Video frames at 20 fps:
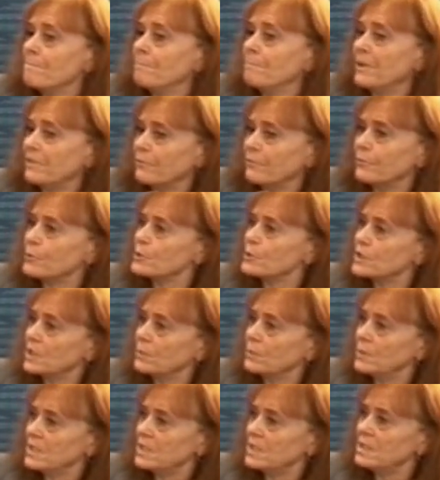But the first
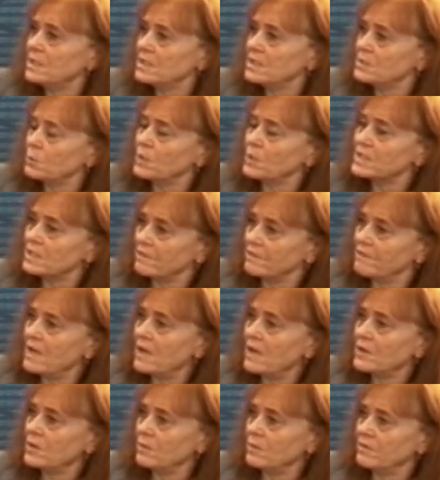thing we did is, what's the
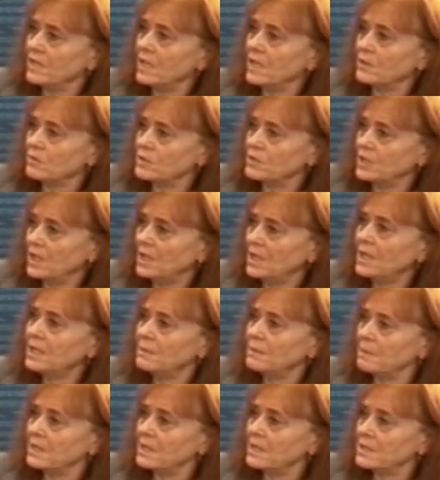value of the energy
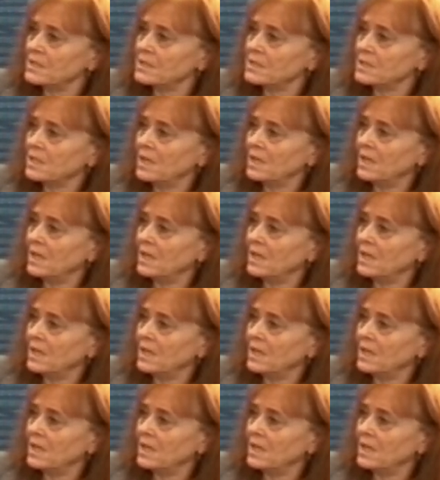database?